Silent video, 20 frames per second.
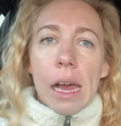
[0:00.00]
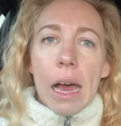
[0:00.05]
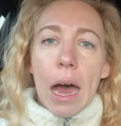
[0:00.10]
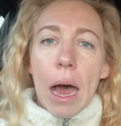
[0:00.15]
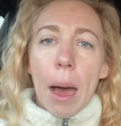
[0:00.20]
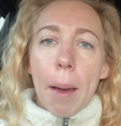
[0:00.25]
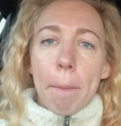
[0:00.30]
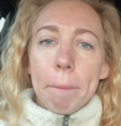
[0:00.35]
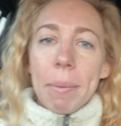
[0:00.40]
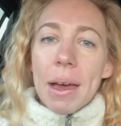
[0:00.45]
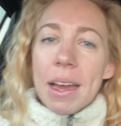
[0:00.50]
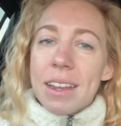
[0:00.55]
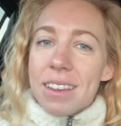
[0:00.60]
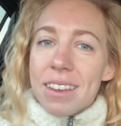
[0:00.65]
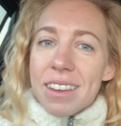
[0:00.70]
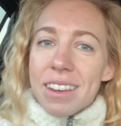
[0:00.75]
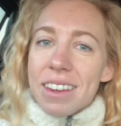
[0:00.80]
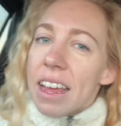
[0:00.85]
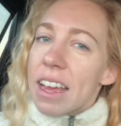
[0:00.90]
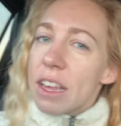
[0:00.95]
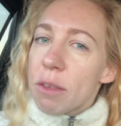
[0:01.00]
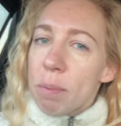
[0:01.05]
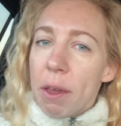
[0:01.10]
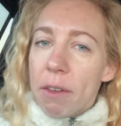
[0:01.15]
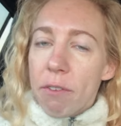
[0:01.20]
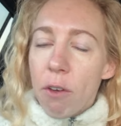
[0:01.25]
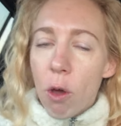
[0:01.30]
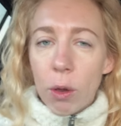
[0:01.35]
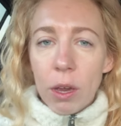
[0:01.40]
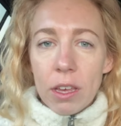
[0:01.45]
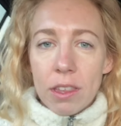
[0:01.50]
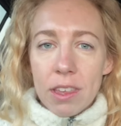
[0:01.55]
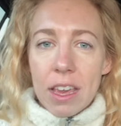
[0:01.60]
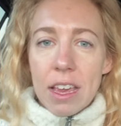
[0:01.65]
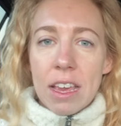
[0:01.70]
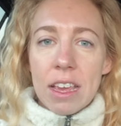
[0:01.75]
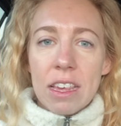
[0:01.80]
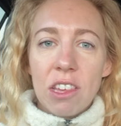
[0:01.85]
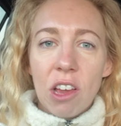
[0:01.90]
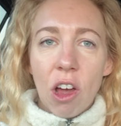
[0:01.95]
Um, but today's big focus
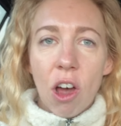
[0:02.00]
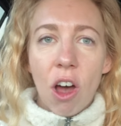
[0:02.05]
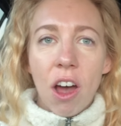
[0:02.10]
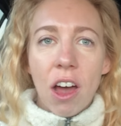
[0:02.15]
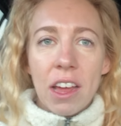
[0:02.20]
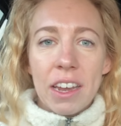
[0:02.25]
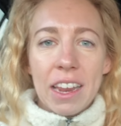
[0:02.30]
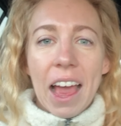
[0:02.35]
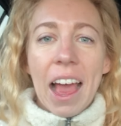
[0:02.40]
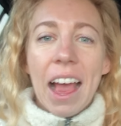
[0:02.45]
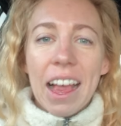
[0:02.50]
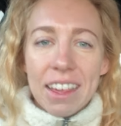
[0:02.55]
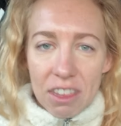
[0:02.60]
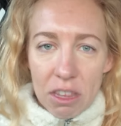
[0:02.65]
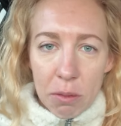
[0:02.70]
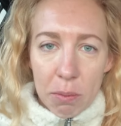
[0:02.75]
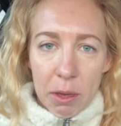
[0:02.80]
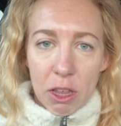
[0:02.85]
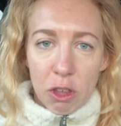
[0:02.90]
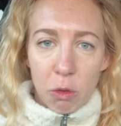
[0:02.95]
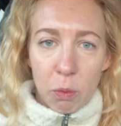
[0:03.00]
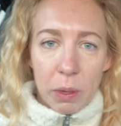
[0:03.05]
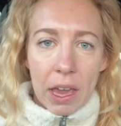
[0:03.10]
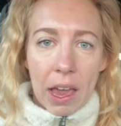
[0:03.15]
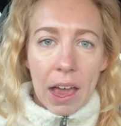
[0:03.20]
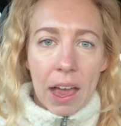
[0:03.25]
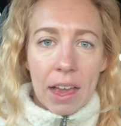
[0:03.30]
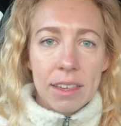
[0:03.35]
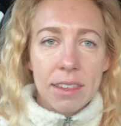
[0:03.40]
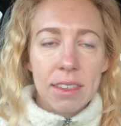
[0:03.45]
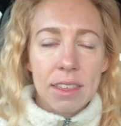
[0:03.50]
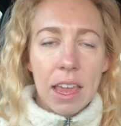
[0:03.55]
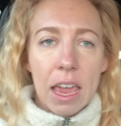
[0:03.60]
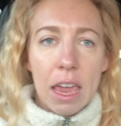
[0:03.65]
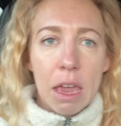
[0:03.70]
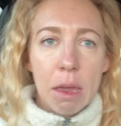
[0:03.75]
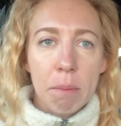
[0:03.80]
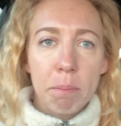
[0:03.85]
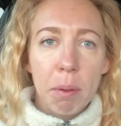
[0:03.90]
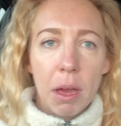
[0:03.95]
is on estimates. We asked
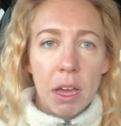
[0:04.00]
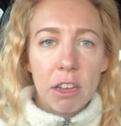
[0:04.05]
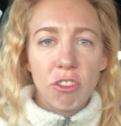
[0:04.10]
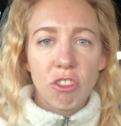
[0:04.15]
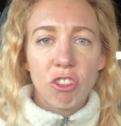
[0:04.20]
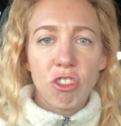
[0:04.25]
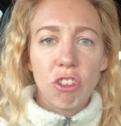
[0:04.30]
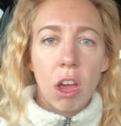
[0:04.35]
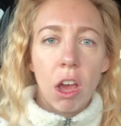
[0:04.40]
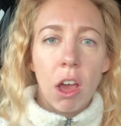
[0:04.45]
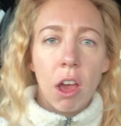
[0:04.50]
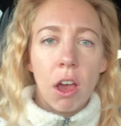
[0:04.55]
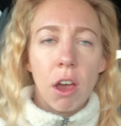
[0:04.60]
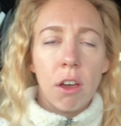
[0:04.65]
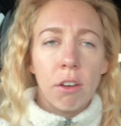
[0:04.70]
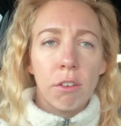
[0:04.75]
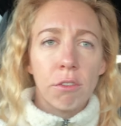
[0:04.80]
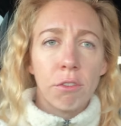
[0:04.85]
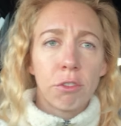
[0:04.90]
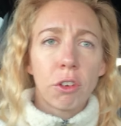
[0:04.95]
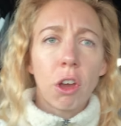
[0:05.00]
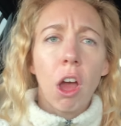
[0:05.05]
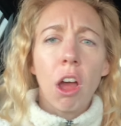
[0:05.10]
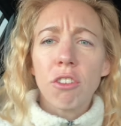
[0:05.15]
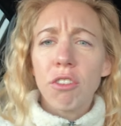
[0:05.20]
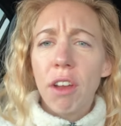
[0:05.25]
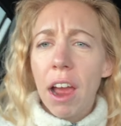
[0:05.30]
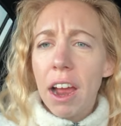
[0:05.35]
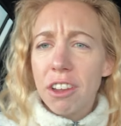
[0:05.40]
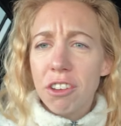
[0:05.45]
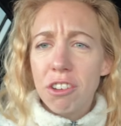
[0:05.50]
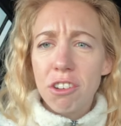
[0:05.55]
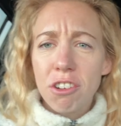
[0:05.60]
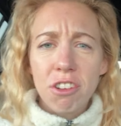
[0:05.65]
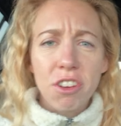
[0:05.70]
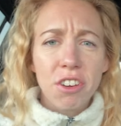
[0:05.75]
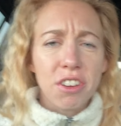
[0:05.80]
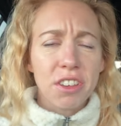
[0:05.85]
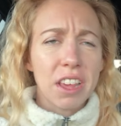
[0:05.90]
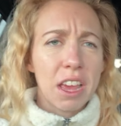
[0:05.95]
a bunch of
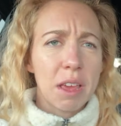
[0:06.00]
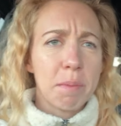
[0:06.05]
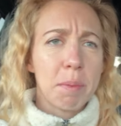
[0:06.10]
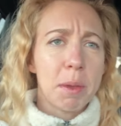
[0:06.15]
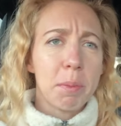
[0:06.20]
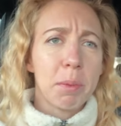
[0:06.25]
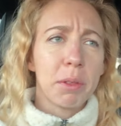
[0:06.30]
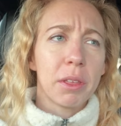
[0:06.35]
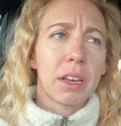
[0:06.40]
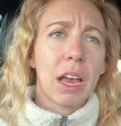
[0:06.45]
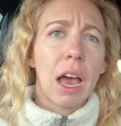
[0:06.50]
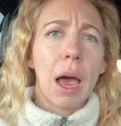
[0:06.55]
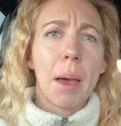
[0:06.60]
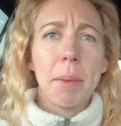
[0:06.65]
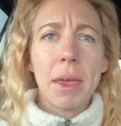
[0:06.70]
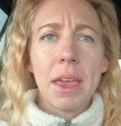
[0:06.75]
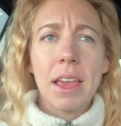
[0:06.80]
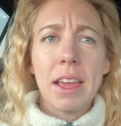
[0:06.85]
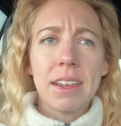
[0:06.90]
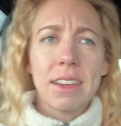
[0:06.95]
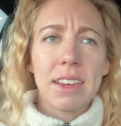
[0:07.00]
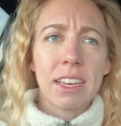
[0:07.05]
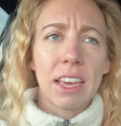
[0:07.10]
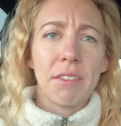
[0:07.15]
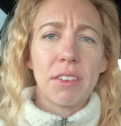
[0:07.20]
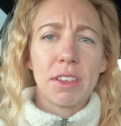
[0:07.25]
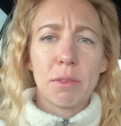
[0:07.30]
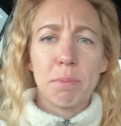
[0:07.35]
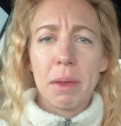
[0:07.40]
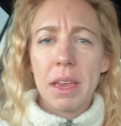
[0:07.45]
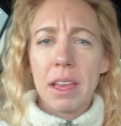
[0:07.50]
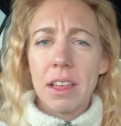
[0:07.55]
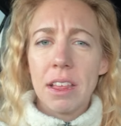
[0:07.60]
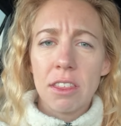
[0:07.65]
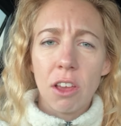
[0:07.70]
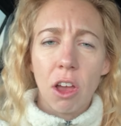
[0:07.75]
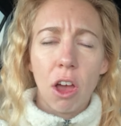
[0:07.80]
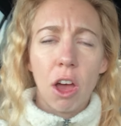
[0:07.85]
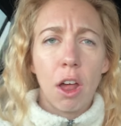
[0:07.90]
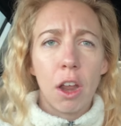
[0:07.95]
contractors and people to come in to give us
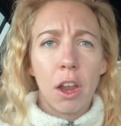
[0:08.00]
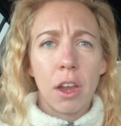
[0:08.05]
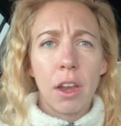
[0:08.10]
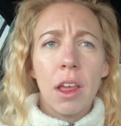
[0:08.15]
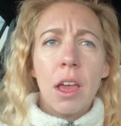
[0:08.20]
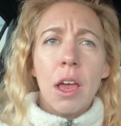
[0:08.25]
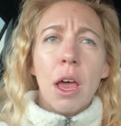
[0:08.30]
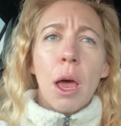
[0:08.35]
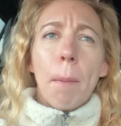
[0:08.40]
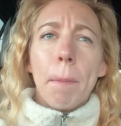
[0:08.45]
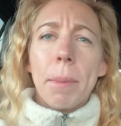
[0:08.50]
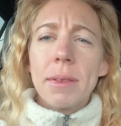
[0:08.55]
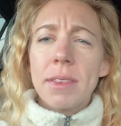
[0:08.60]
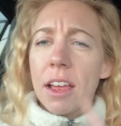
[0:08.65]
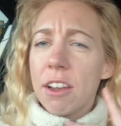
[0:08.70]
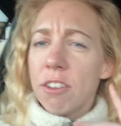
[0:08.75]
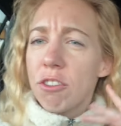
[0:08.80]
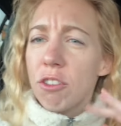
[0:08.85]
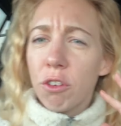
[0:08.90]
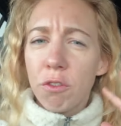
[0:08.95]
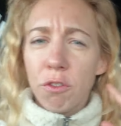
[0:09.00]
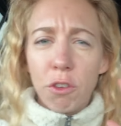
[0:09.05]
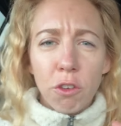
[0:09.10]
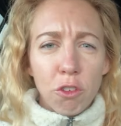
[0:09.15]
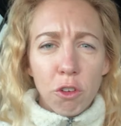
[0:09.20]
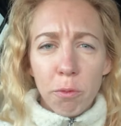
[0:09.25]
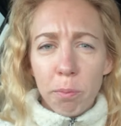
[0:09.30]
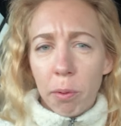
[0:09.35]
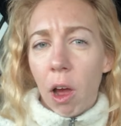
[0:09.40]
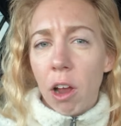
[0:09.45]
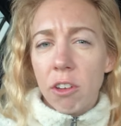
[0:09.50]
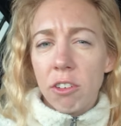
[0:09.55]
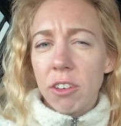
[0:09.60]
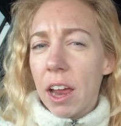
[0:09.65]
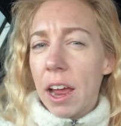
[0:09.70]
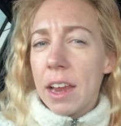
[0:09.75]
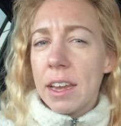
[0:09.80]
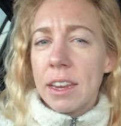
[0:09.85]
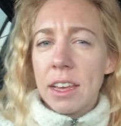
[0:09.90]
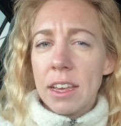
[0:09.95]
bids on potential future project
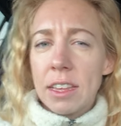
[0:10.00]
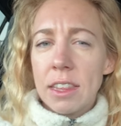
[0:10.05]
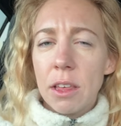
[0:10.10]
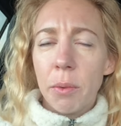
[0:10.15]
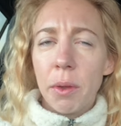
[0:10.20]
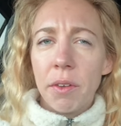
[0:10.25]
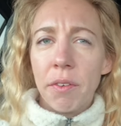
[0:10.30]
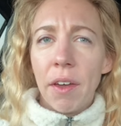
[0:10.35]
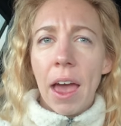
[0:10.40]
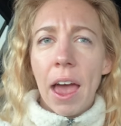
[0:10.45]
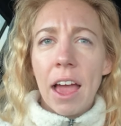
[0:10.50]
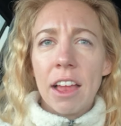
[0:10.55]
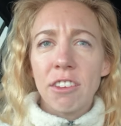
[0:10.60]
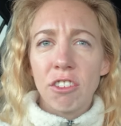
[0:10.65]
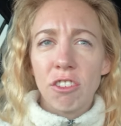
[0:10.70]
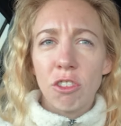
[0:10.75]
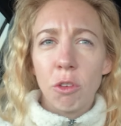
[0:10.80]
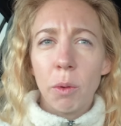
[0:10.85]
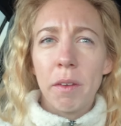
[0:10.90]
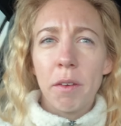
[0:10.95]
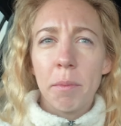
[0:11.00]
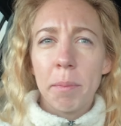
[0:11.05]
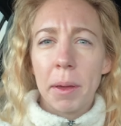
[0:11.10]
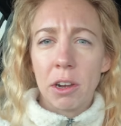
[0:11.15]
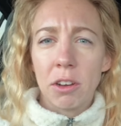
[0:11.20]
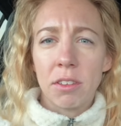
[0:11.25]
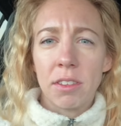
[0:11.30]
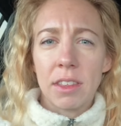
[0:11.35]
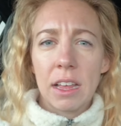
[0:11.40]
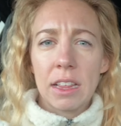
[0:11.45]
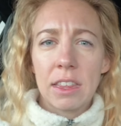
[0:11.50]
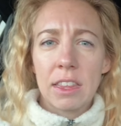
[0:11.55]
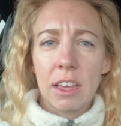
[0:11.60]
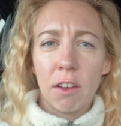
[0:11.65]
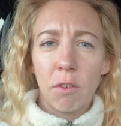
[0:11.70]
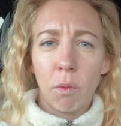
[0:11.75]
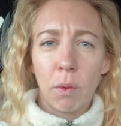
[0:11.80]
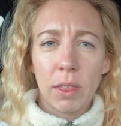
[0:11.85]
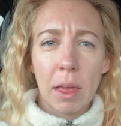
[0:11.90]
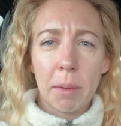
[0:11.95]
ideas that we've had just so we have a better sense
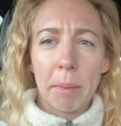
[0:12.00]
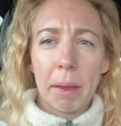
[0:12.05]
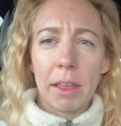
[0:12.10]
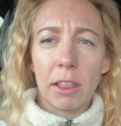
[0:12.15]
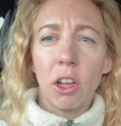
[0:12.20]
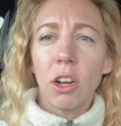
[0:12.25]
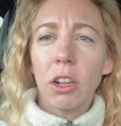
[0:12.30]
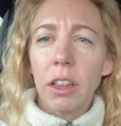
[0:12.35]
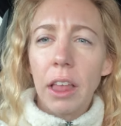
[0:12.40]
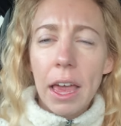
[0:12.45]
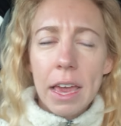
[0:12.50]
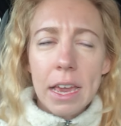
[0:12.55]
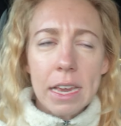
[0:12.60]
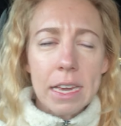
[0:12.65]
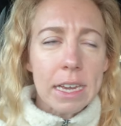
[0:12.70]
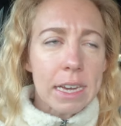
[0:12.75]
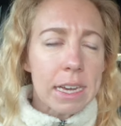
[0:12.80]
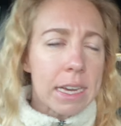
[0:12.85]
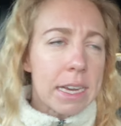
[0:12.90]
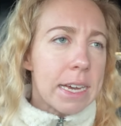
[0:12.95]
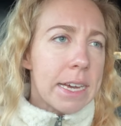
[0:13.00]
of what that might look like.